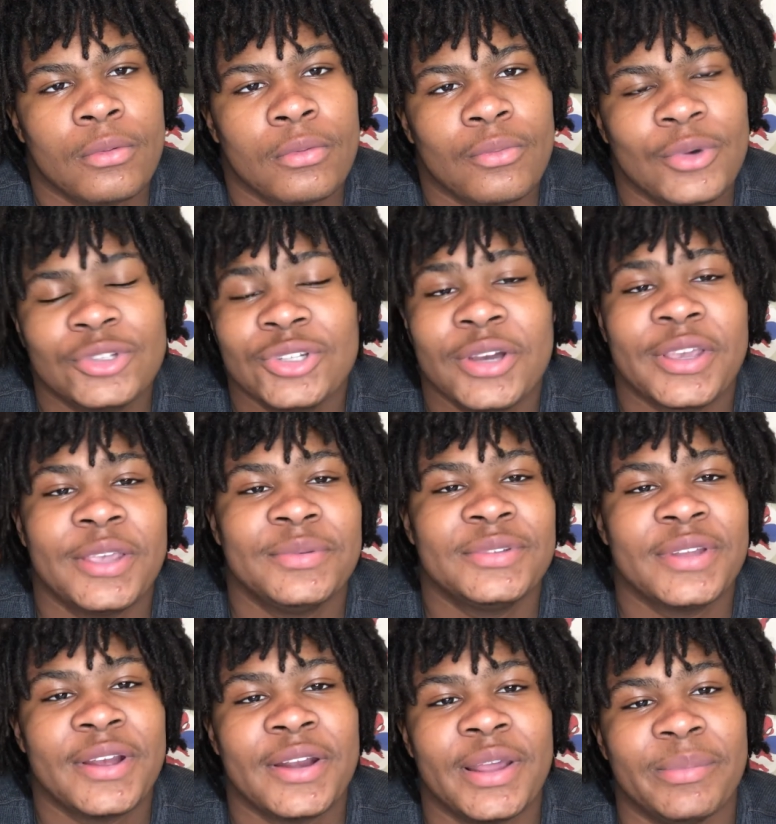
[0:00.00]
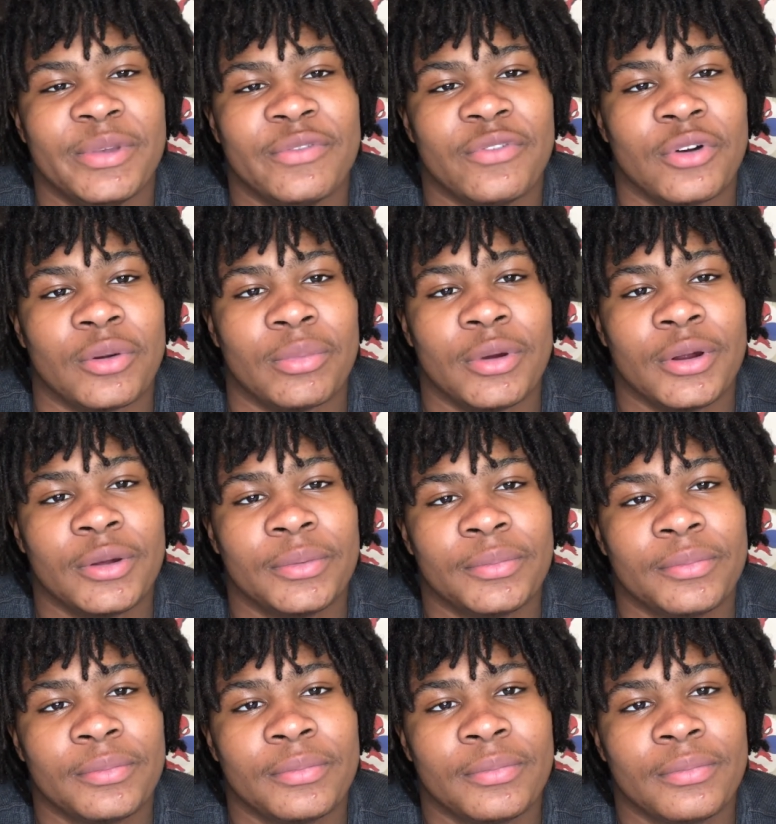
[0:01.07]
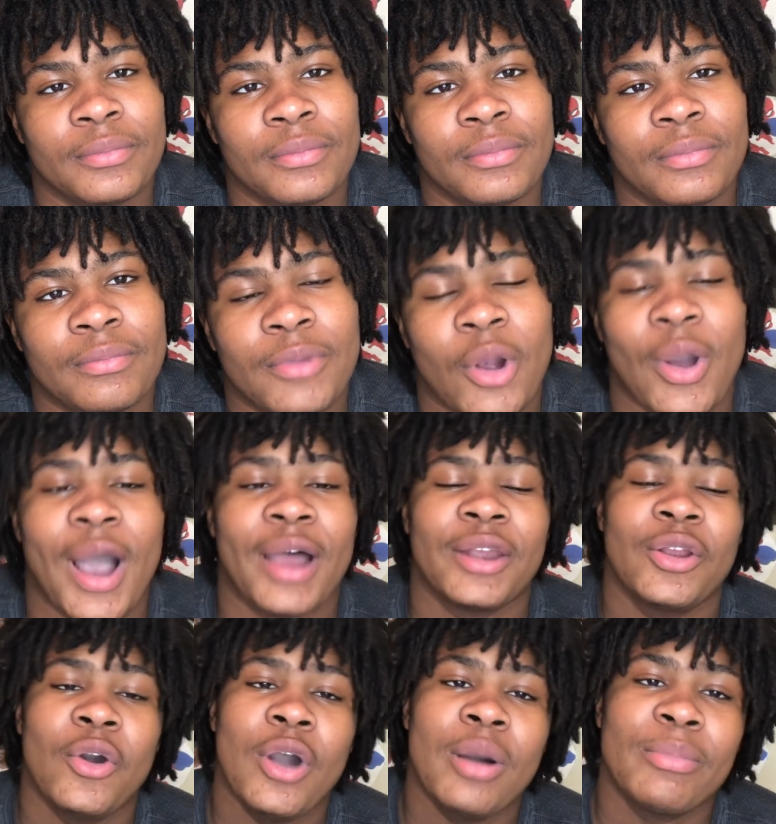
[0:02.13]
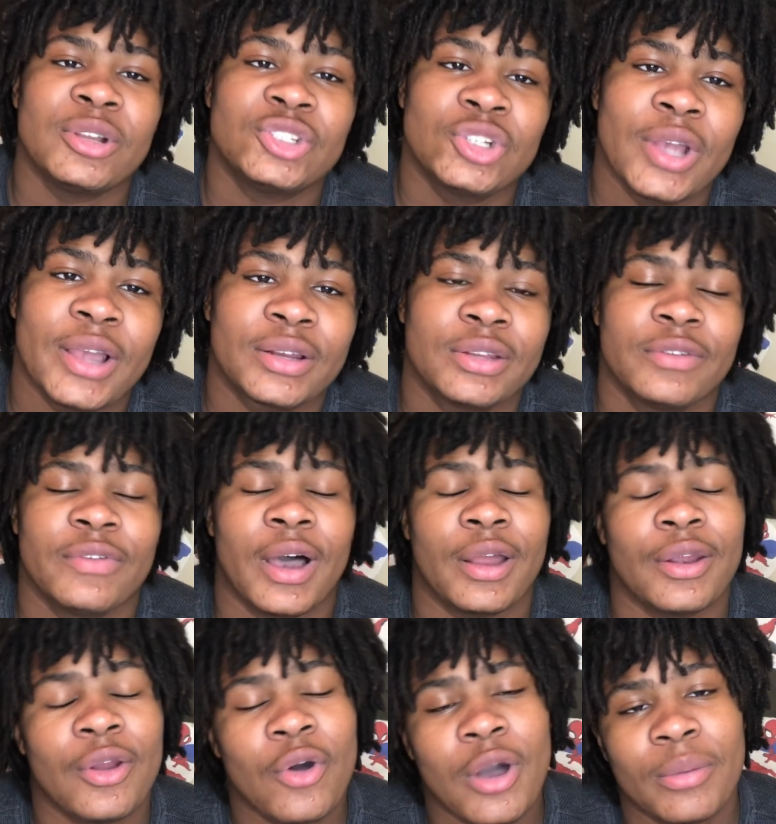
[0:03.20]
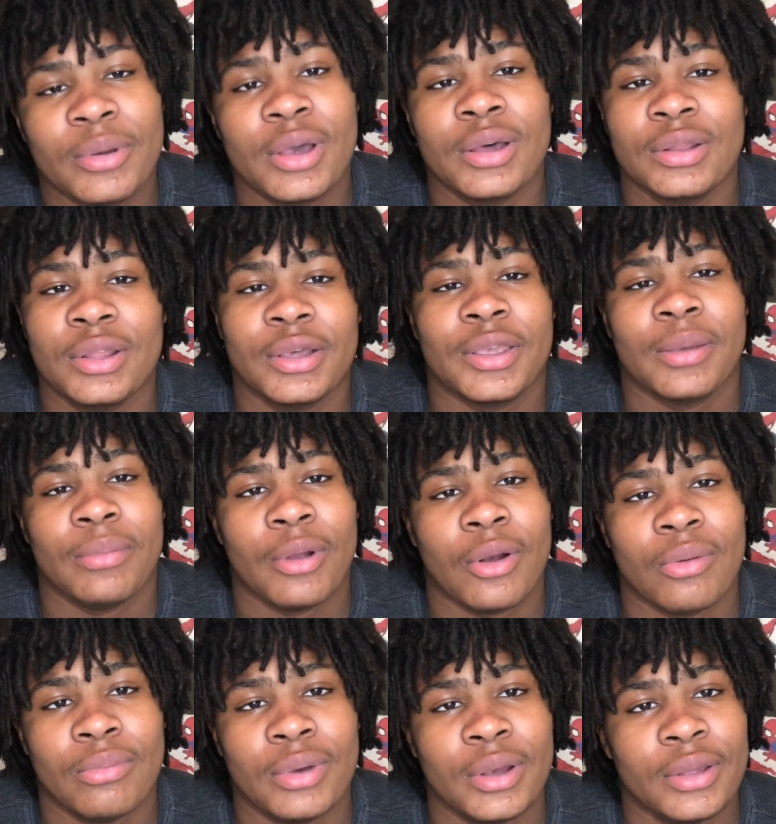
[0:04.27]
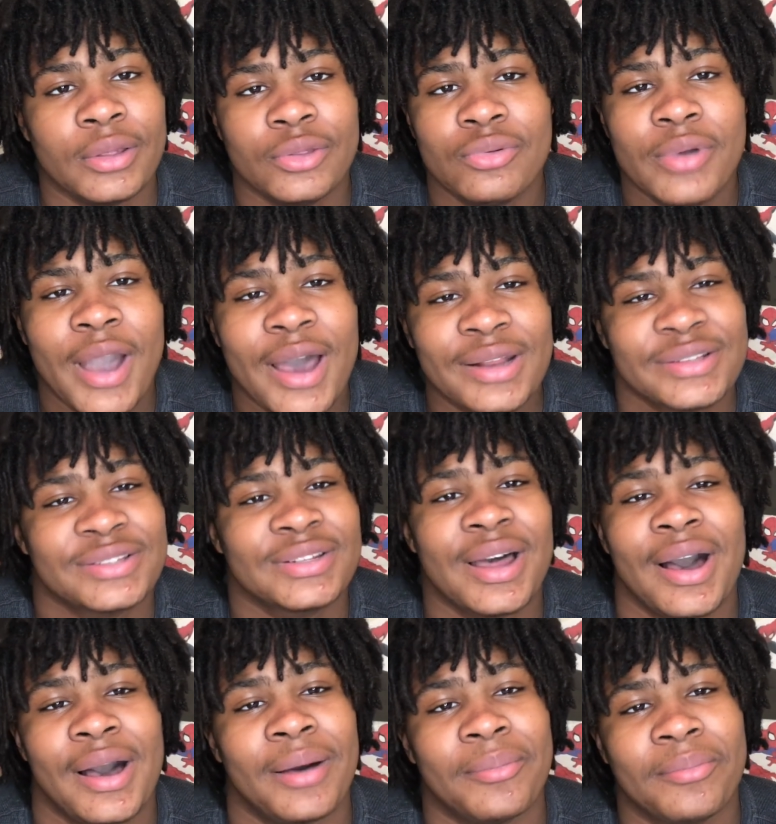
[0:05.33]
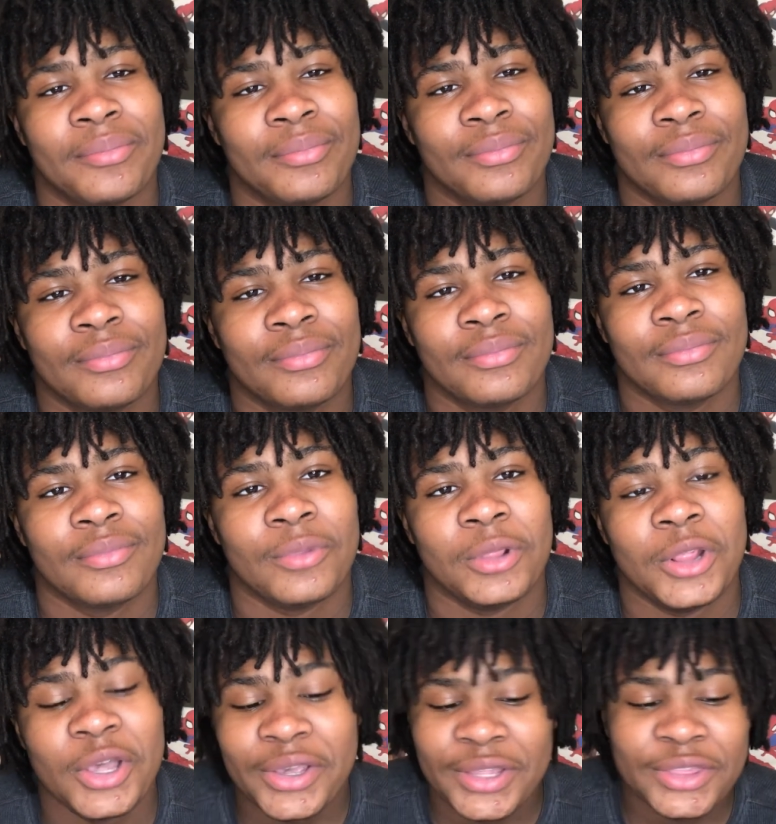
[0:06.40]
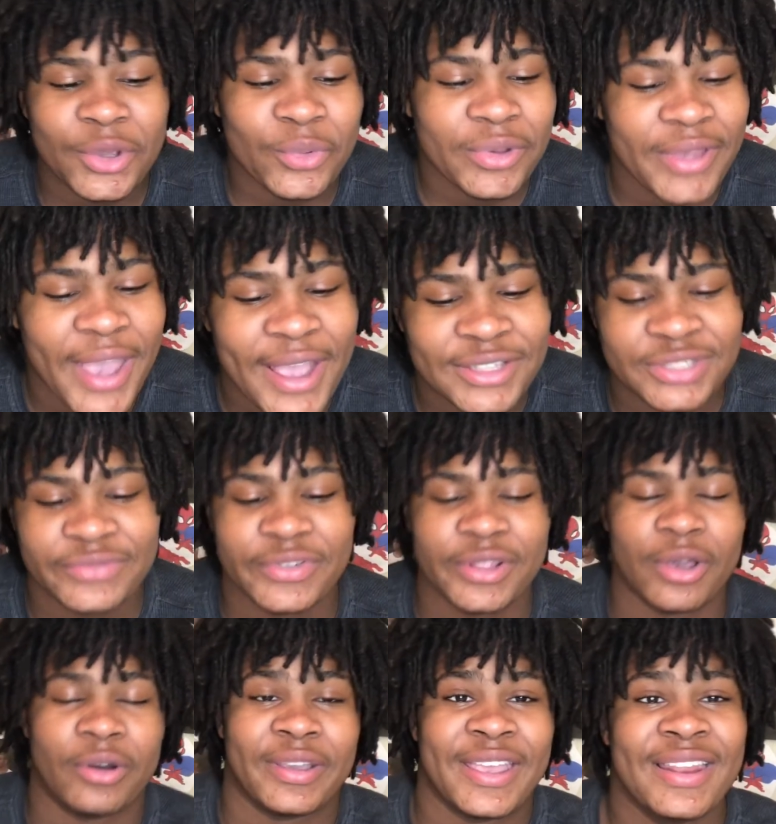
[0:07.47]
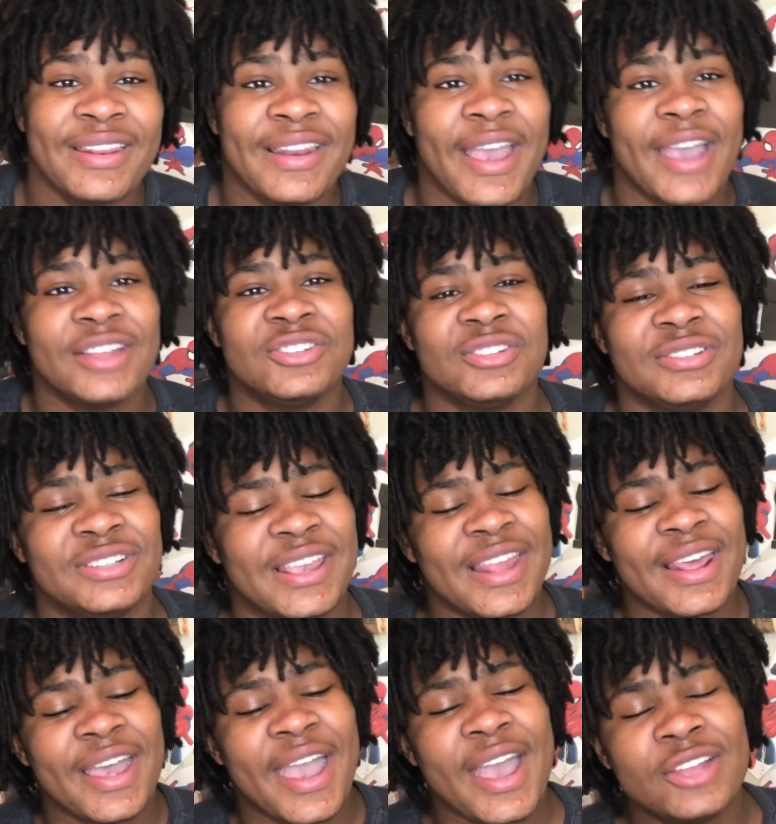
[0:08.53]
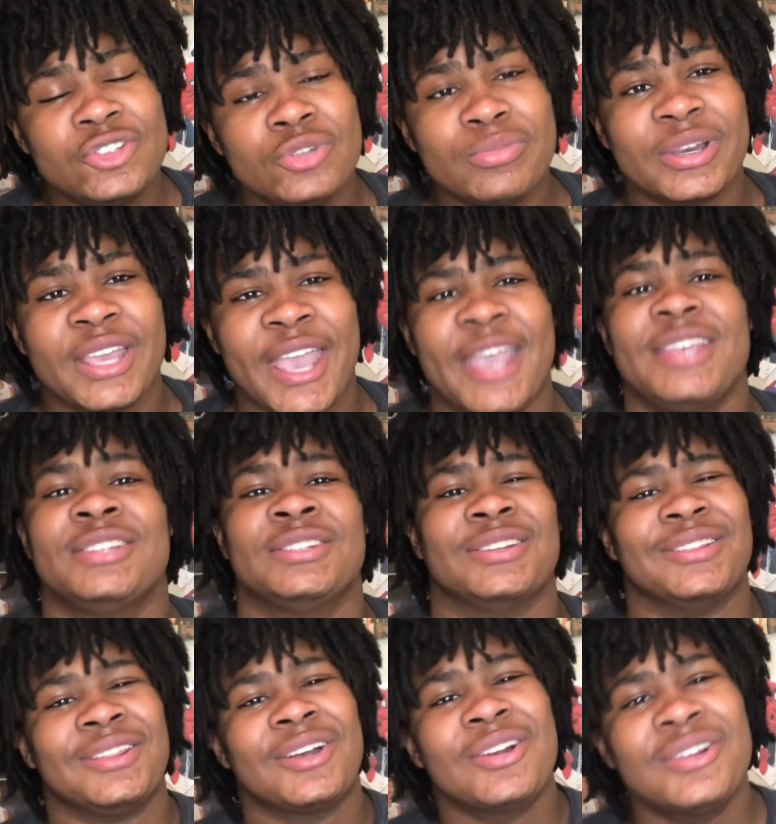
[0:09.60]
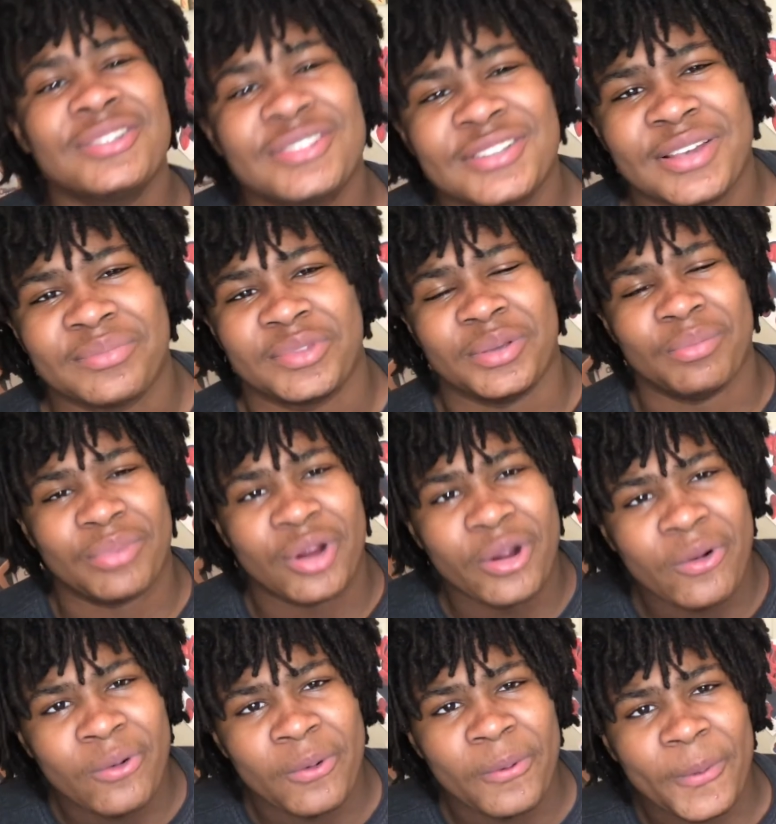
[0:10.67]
What y'all keep staring at me for, bro? Bro, I know I'm attractive. I know I'm good looking, bro. But you gotta stop. Look at the reaction video. Get an education. Learn something, bro.